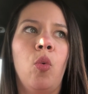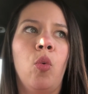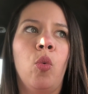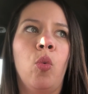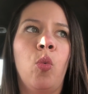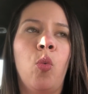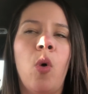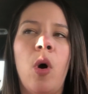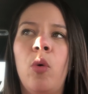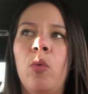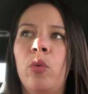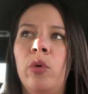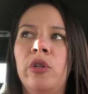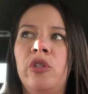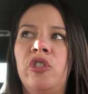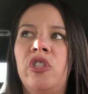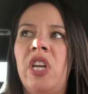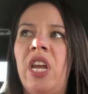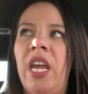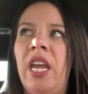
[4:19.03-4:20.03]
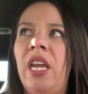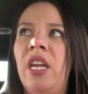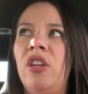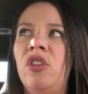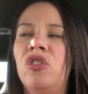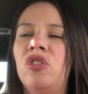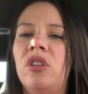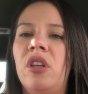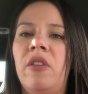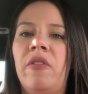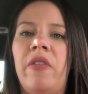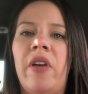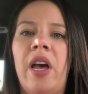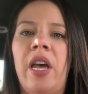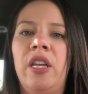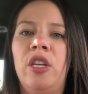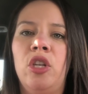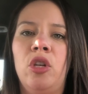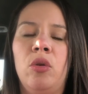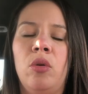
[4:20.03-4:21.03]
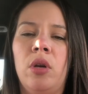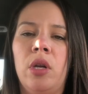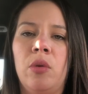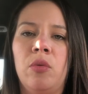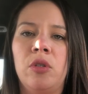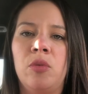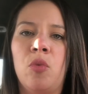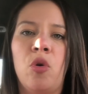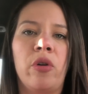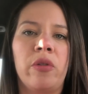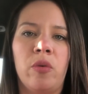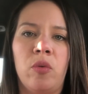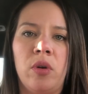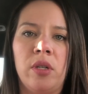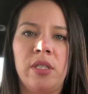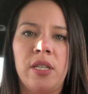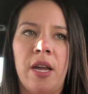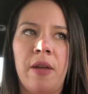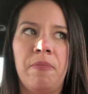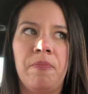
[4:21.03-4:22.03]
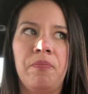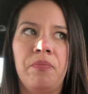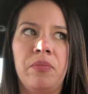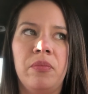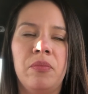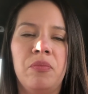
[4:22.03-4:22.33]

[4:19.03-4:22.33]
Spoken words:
What would change if I knew it was more than one time?